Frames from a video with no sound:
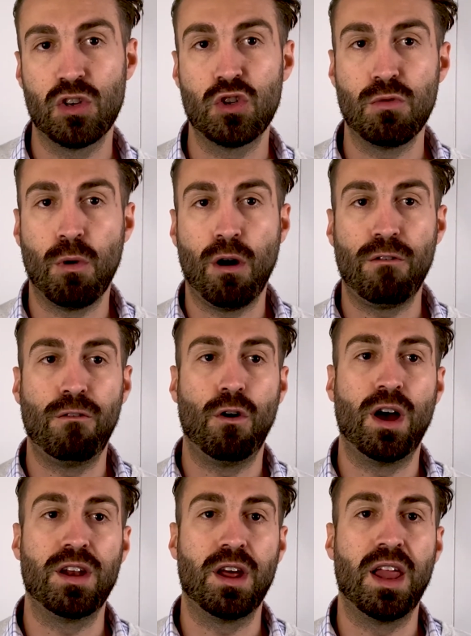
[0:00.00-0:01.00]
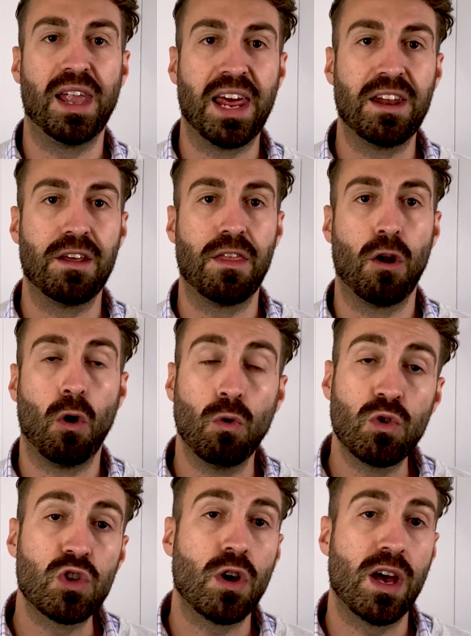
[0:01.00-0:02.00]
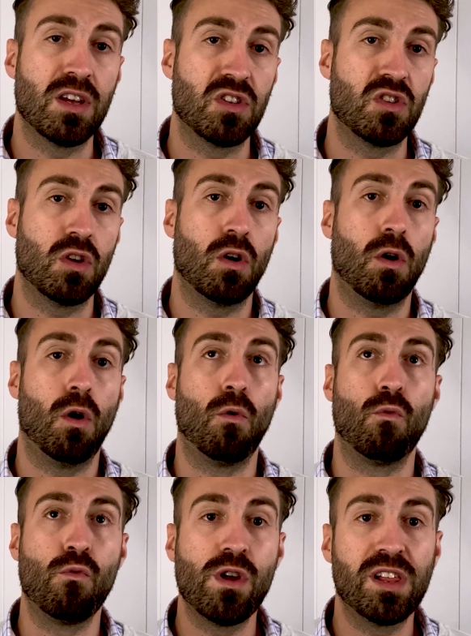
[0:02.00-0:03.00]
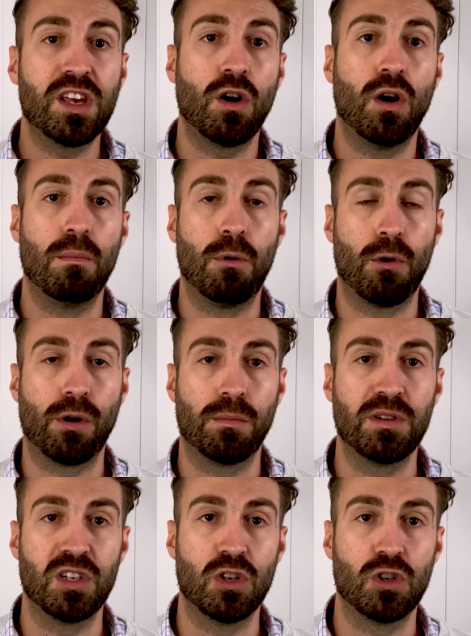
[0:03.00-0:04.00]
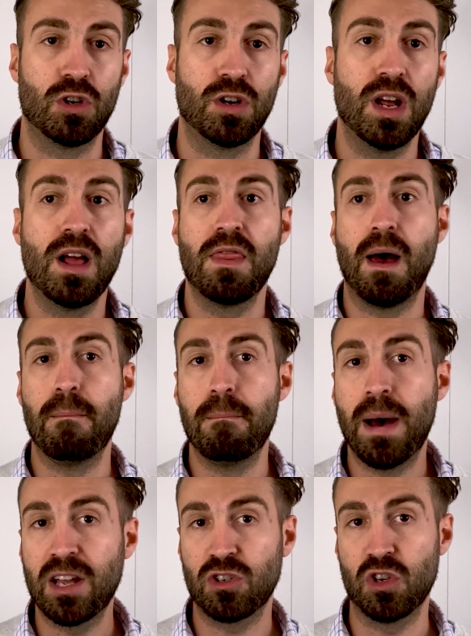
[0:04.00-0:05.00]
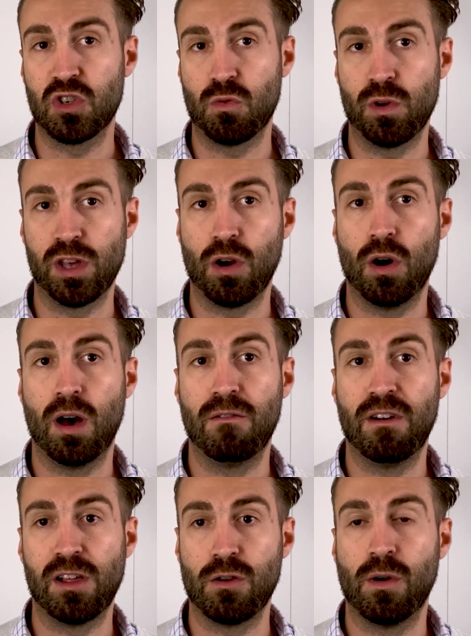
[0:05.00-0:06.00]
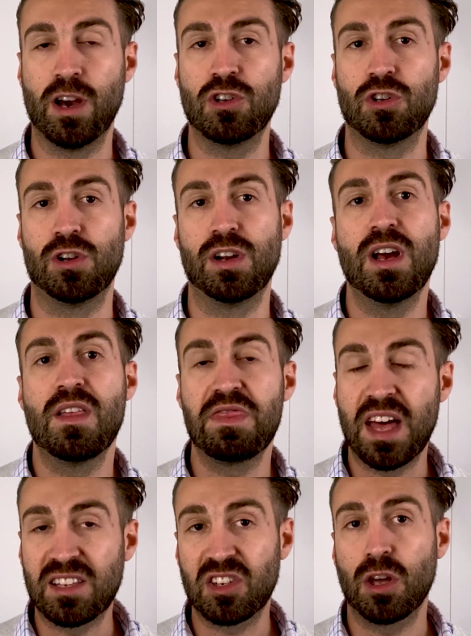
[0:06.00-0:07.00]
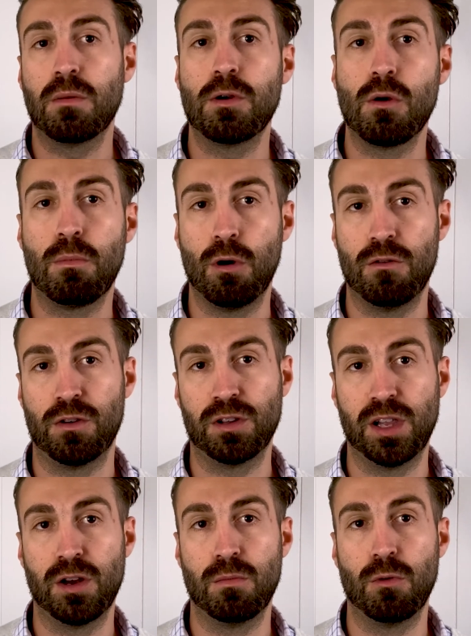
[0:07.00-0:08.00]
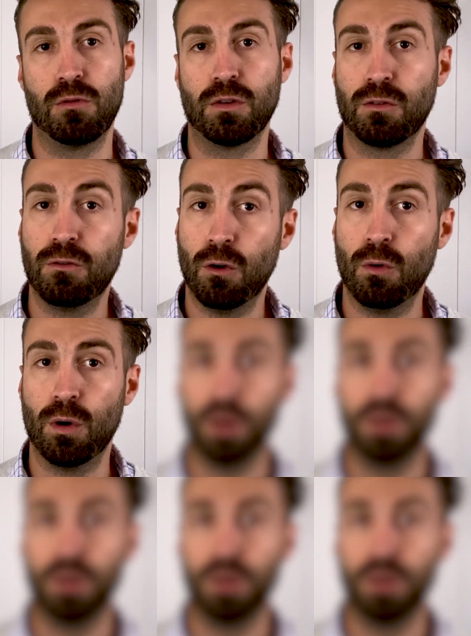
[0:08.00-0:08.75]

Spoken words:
So you might find a lender that also has a really high borrowing position that matches a really high valuation. That's going to be your perfect lender moving forward.